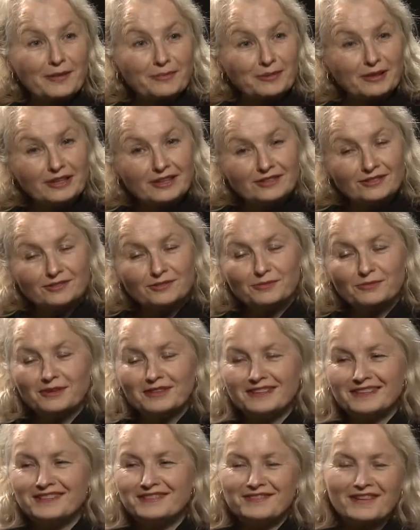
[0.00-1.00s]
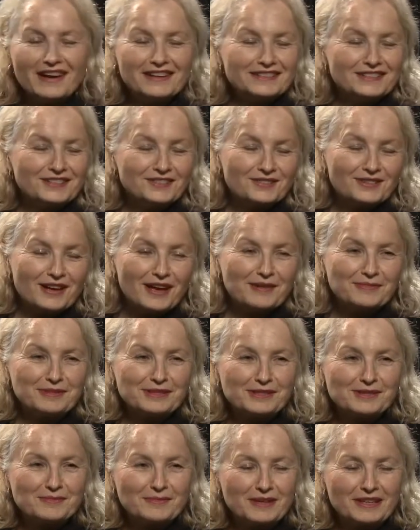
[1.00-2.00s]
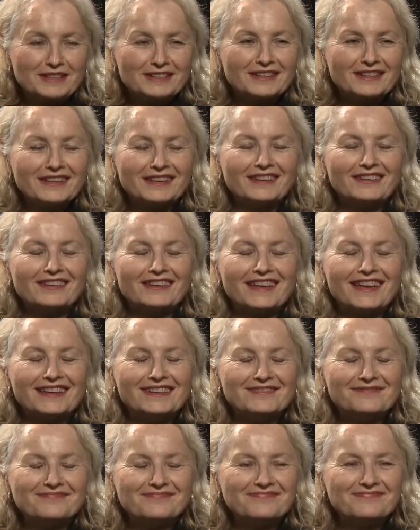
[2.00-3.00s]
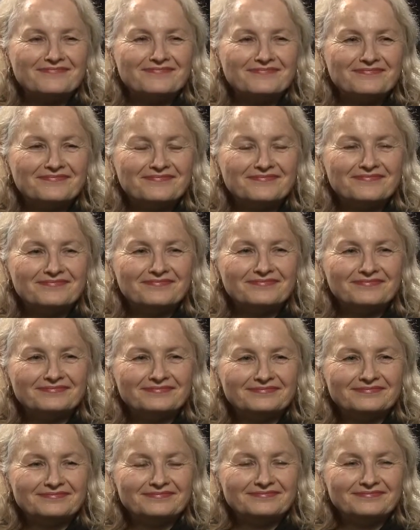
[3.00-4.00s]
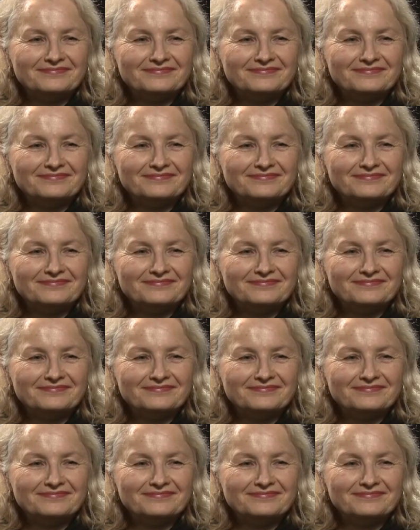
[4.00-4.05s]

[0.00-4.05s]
happy to be invited to come and speak here again. Wonderful.